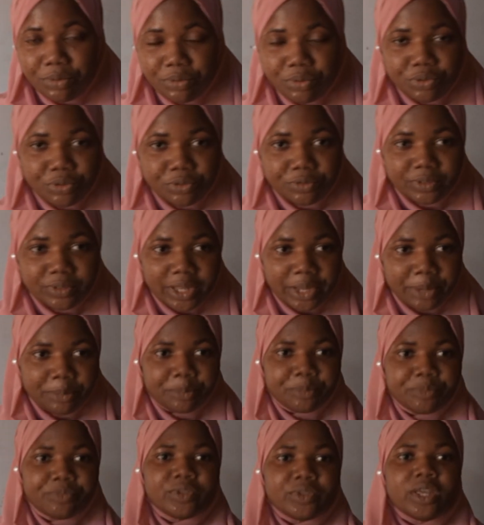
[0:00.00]
period of
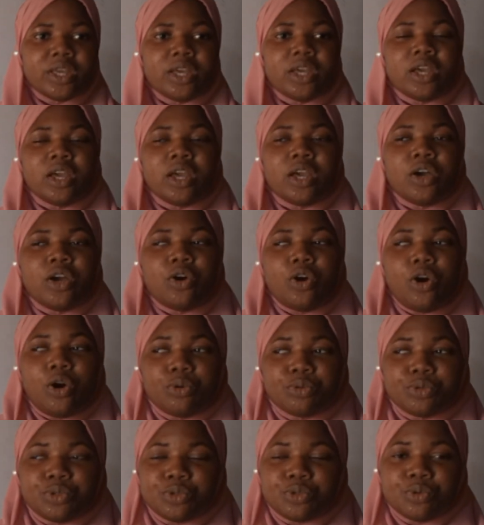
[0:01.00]
time.
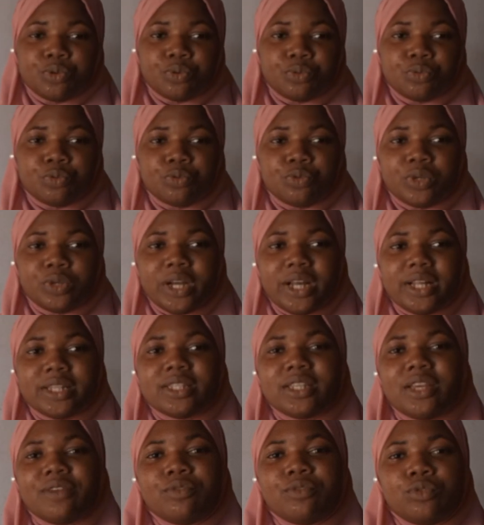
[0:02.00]
Also, we look
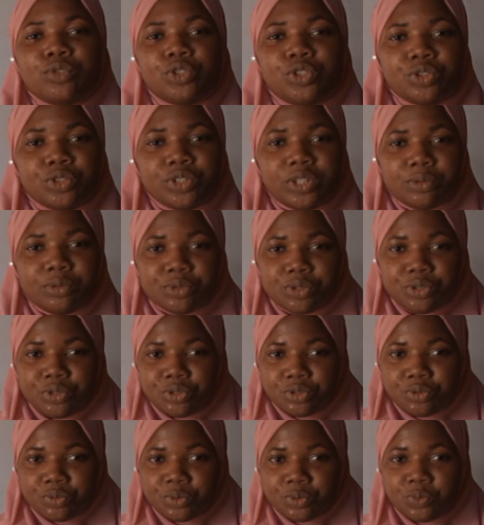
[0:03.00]
at evolutionary
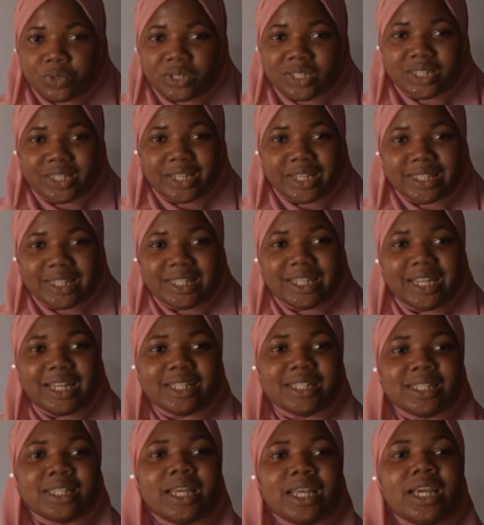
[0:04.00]
theory, which states
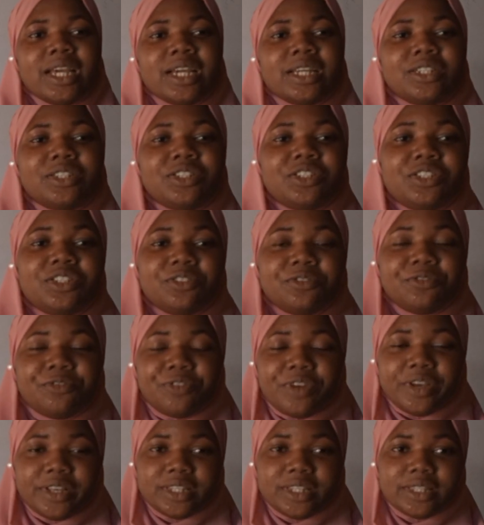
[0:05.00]
that the
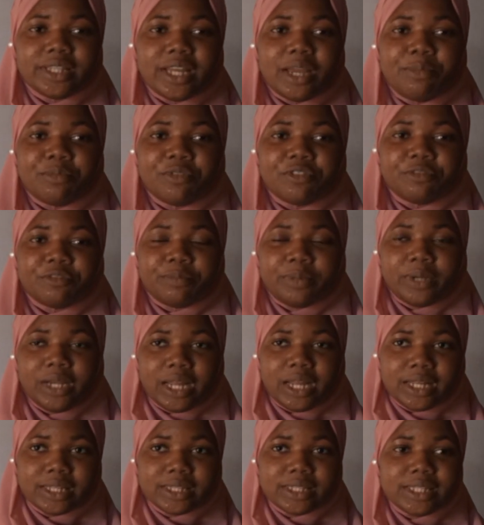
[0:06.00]
different type of
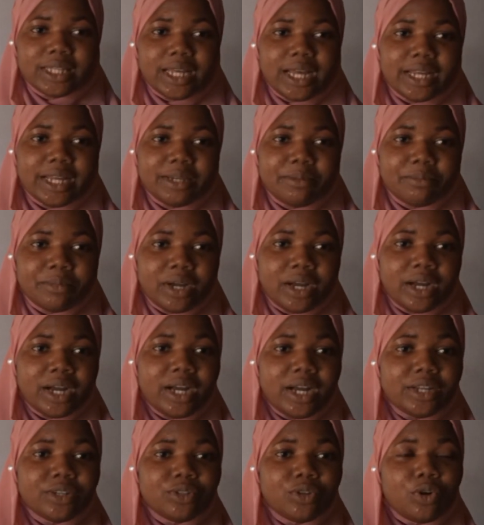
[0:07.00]
plants, animal,
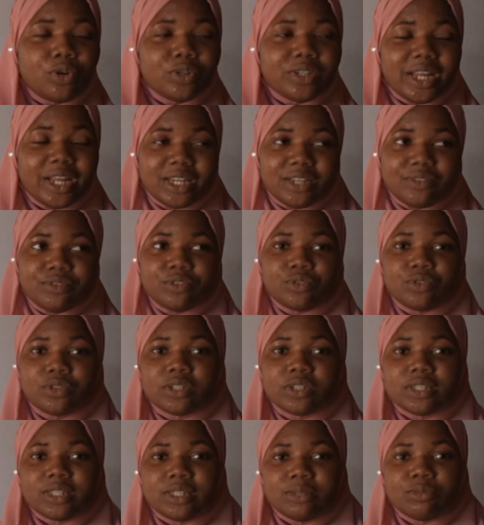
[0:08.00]
and other living
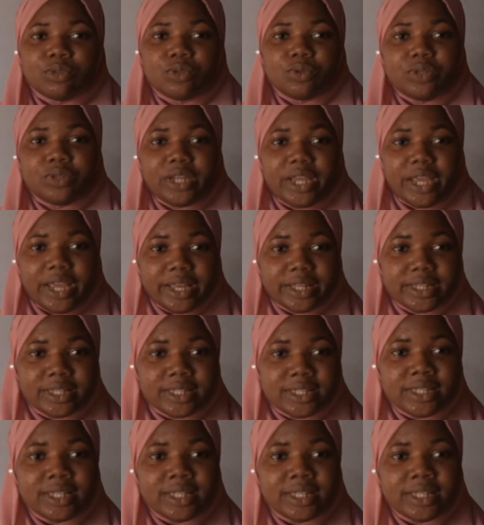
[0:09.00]
organisms on Earth